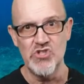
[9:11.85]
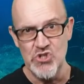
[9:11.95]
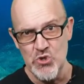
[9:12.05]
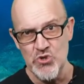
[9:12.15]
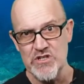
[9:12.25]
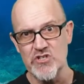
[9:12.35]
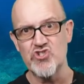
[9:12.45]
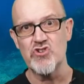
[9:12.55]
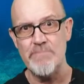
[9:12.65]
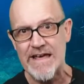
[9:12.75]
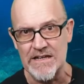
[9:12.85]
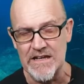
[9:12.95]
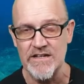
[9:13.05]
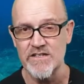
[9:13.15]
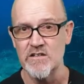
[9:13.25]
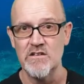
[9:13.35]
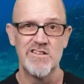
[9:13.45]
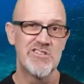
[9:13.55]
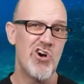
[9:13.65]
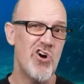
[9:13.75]
used stromatolites
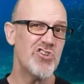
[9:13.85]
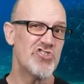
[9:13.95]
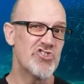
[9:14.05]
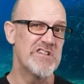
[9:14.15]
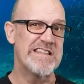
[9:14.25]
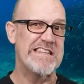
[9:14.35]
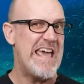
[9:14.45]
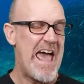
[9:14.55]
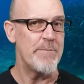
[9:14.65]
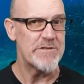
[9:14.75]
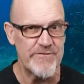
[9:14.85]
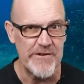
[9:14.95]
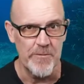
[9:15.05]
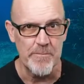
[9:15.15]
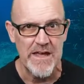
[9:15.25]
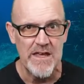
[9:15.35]
to oxygenate the atmosphere.